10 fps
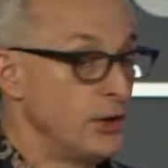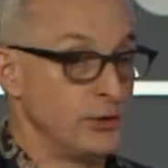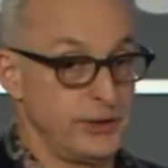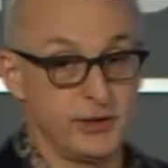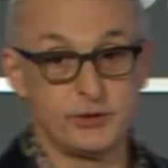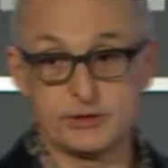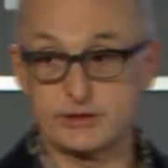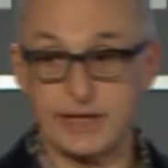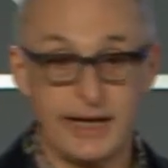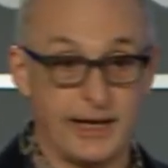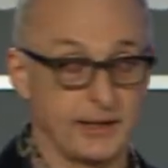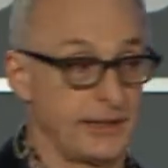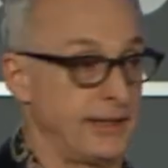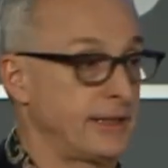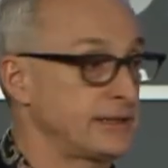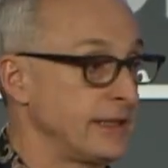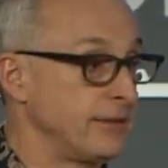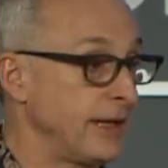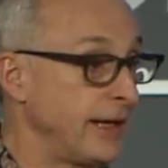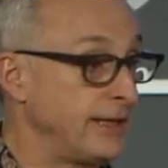who used analytics
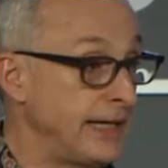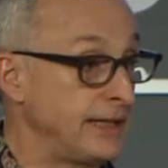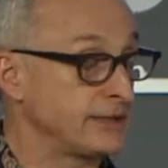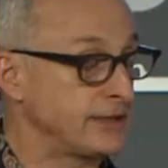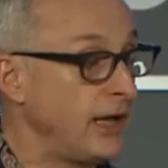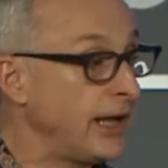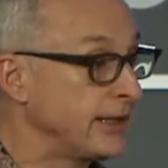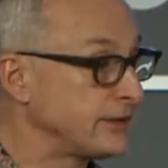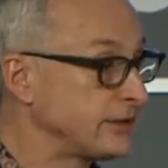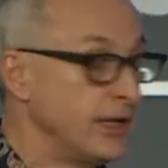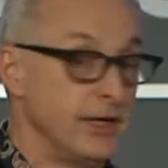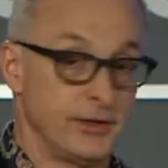and, and data science